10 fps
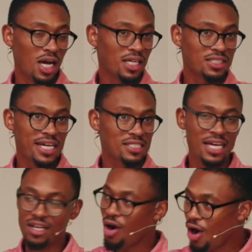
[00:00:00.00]
In a
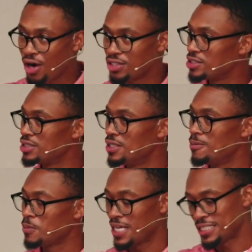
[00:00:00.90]
context like
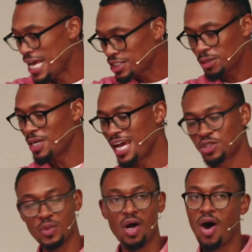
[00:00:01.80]
ours, as
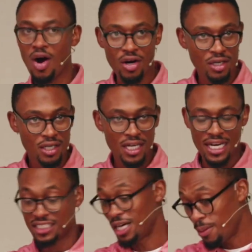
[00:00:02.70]
intimate as we are,
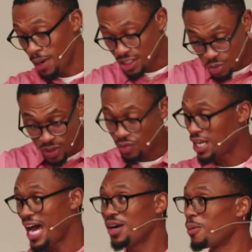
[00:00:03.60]
and as how much
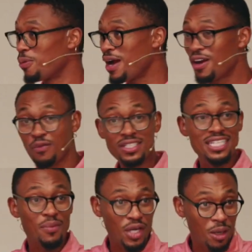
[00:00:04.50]
we rely on prayer.
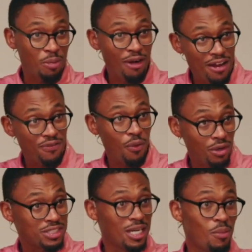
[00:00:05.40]
If we say we're going to pray
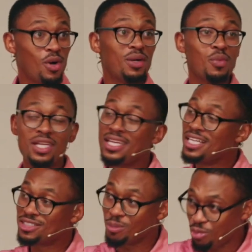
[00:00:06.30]
for someone,
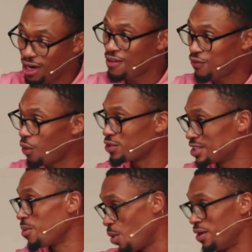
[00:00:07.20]
we need to pray
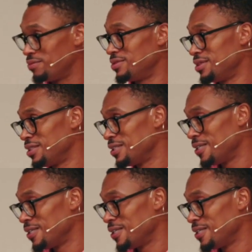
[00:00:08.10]
for someone.